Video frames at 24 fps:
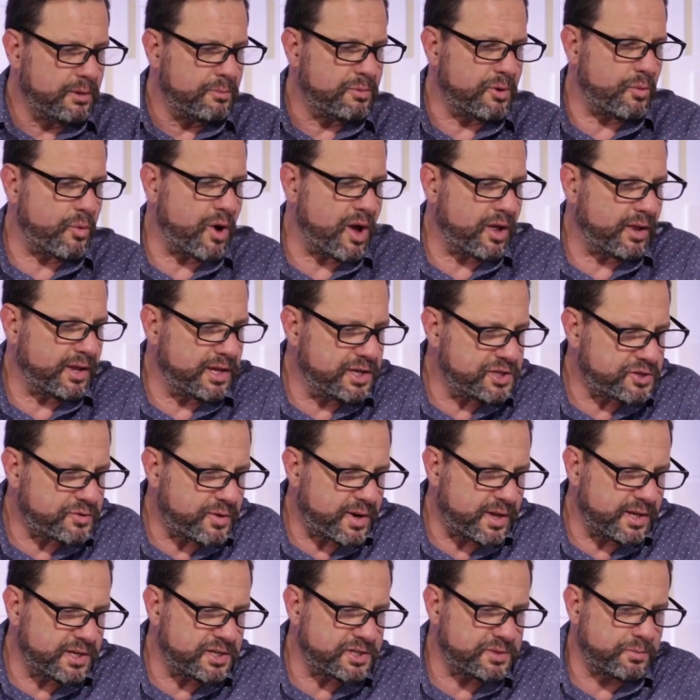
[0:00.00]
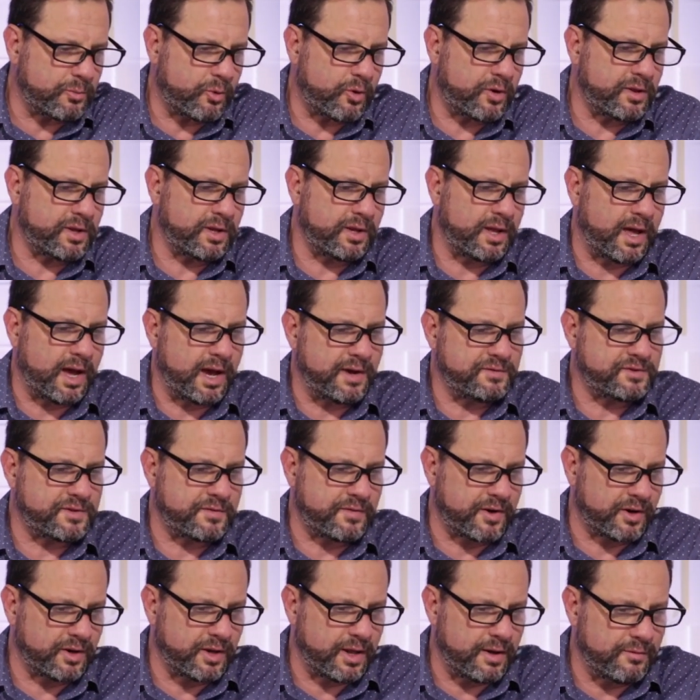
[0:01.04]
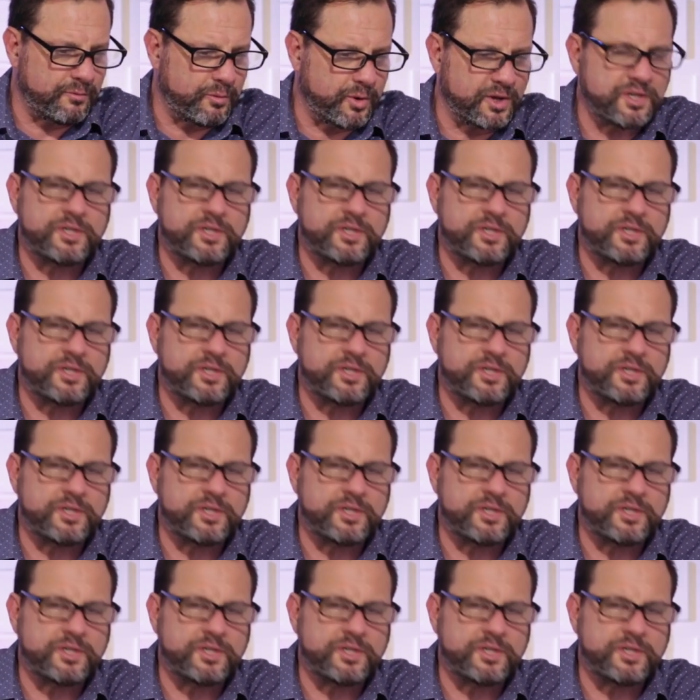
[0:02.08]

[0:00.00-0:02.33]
But while Israelis mourn the lives of their loved